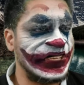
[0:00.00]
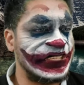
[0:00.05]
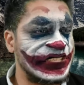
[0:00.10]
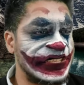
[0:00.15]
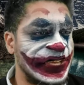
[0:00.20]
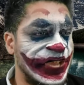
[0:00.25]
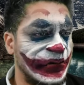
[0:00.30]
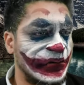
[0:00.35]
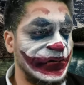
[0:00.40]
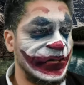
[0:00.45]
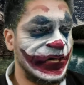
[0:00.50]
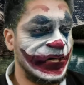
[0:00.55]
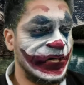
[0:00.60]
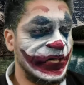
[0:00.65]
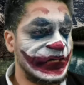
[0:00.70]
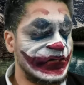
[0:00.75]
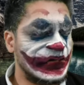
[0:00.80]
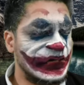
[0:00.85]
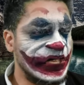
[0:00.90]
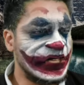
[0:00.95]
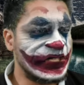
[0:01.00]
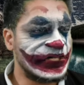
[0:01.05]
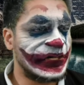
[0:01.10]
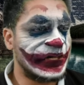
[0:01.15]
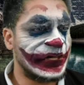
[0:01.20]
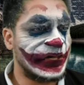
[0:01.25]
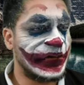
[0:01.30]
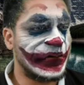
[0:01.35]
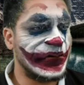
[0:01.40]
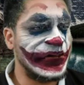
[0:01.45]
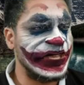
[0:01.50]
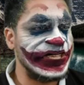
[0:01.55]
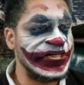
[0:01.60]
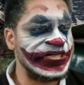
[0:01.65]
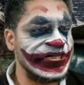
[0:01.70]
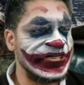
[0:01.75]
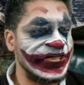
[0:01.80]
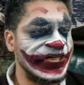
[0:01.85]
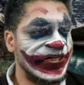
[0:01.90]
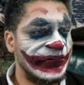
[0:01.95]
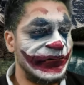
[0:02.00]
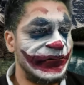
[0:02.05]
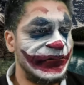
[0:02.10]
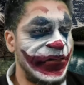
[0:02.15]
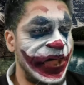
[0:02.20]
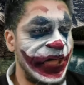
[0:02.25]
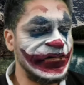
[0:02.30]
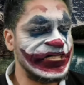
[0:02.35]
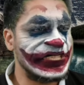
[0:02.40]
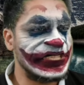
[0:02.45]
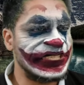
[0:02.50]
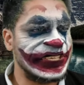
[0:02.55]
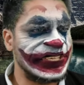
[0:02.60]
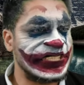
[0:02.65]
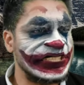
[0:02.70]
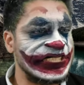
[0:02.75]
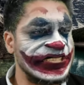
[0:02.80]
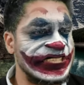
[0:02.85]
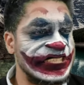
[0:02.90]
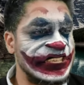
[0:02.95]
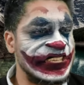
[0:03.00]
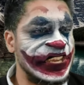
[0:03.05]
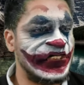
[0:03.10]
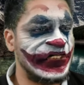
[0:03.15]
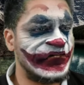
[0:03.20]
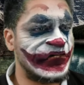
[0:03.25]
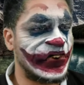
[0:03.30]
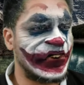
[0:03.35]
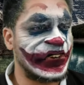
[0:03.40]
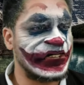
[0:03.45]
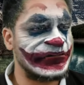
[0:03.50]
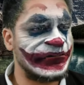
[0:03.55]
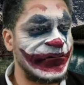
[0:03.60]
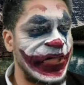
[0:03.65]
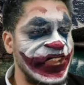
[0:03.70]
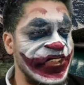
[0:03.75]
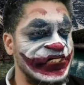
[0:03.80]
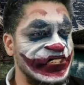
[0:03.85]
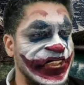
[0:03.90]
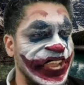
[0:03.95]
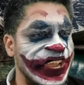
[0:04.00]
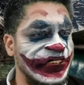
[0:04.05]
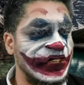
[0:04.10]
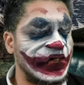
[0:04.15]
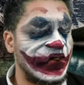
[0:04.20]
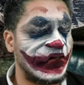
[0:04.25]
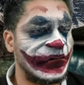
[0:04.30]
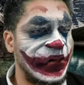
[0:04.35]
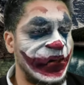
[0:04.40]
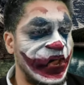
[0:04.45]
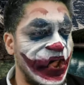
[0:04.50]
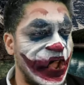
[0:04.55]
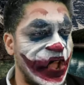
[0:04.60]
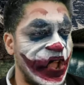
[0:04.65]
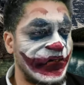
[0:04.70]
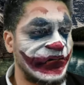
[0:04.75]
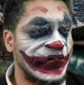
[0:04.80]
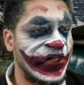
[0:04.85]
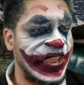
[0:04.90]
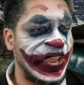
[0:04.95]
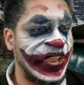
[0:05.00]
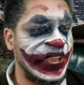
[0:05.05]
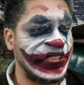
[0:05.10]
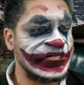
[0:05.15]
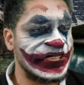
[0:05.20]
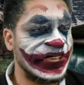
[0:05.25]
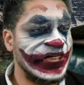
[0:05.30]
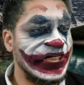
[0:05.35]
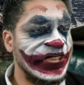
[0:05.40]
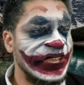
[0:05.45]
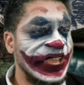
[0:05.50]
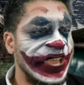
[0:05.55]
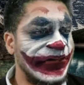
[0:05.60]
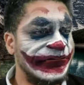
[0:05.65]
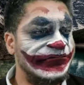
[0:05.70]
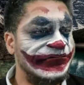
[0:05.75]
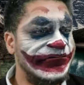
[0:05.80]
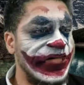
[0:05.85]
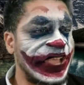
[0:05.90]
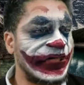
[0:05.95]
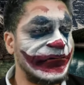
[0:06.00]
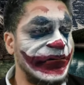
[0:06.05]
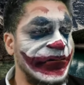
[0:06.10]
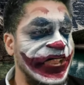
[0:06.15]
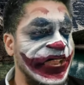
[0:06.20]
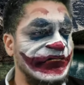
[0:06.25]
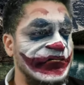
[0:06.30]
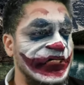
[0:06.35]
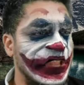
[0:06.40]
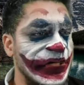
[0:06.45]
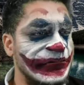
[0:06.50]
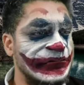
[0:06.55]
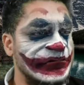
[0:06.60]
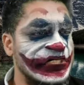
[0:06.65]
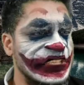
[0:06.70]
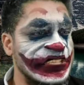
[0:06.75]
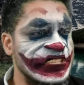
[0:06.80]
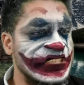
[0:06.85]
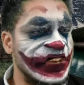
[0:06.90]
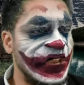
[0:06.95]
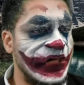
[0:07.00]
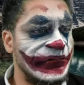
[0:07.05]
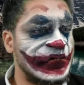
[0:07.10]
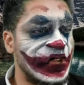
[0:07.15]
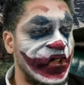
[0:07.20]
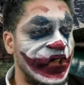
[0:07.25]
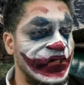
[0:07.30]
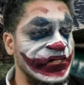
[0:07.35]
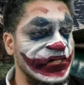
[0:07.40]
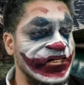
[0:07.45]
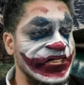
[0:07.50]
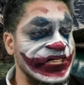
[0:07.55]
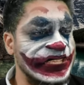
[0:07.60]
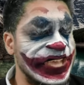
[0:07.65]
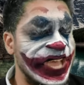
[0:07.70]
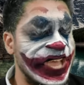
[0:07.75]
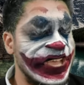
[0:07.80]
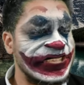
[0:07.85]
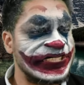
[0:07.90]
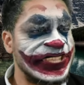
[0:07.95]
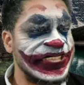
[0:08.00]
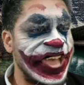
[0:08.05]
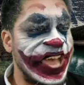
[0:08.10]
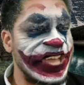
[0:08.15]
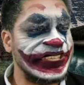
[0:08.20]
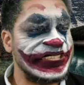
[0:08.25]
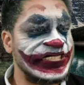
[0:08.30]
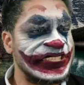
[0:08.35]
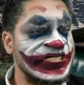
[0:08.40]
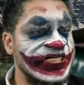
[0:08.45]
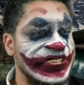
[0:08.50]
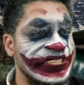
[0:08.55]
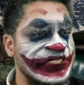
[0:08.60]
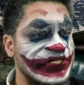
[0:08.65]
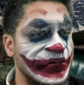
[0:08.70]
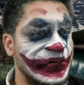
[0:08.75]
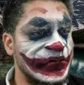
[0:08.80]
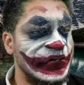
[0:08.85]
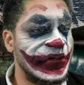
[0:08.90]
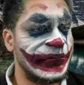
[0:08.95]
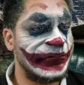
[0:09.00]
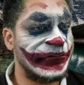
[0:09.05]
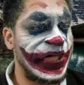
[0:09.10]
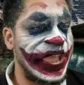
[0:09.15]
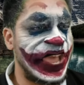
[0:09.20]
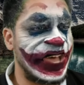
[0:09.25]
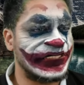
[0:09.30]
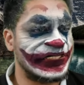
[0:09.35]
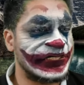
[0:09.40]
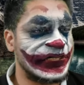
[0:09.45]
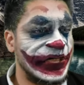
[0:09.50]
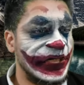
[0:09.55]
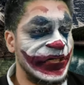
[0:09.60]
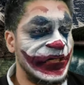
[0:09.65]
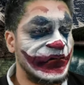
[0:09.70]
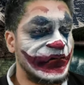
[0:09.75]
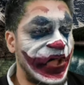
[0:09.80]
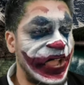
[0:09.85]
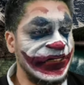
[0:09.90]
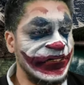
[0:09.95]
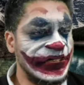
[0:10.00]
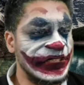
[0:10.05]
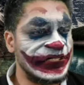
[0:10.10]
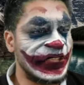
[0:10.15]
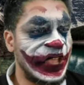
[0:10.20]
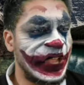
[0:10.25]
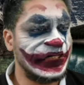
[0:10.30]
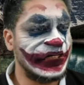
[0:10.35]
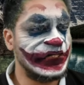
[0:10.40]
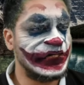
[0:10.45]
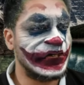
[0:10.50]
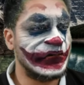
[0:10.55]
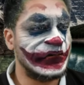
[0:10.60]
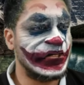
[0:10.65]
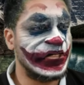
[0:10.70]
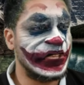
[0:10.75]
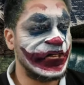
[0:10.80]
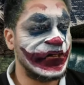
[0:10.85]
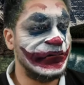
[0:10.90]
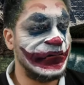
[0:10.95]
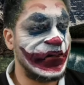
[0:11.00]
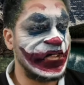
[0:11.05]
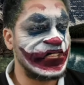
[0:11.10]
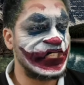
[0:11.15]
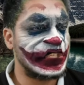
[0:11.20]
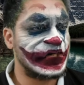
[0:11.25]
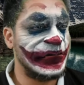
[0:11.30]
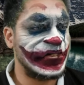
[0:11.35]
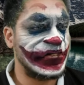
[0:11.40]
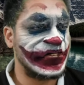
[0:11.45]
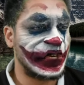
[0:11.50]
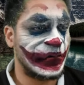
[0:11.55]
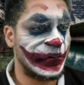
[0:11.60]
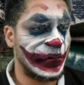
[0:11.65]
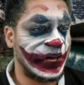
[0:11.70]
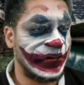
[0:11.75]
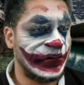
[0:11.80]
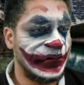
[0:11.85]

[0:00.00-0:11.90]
town. So this queasy premise sets the stage for a special kind of payoff as a black man flips the script on these sadistic sociopaths. Final solution with a much better one.